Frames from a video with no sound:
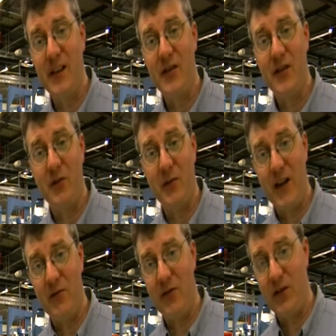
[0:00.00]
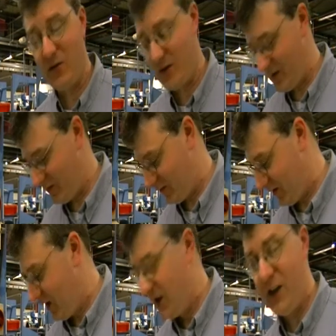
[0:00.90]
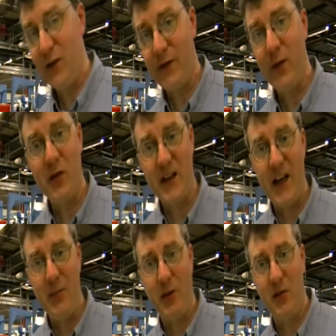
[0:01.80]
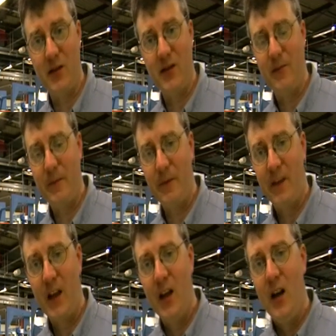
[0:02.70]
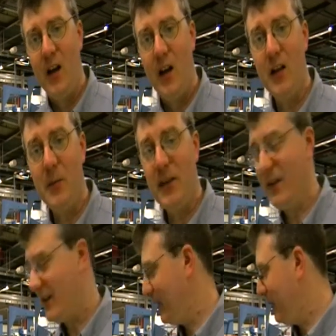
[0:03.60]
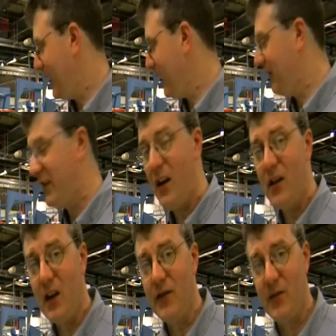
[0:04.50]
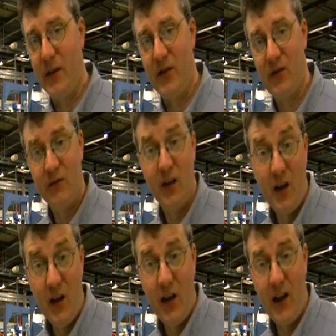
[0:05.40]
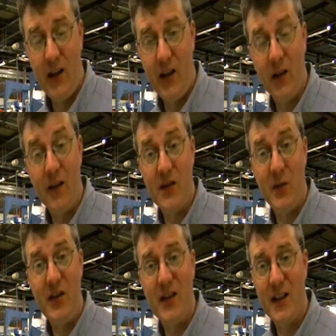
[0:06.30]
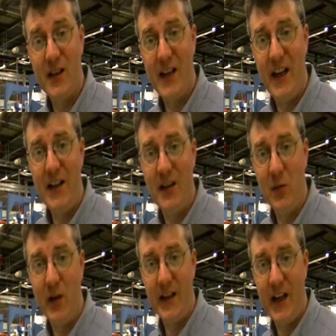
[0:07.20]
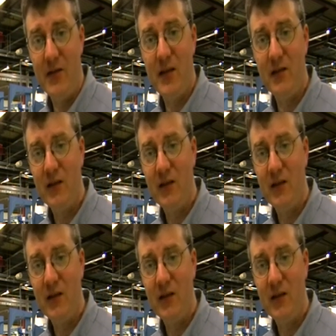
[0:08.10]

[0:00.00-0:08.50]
into the ground using either 4 to 8 bolts. On the pillar then we have the on-off switch. The on-off switch is contained in a white housing,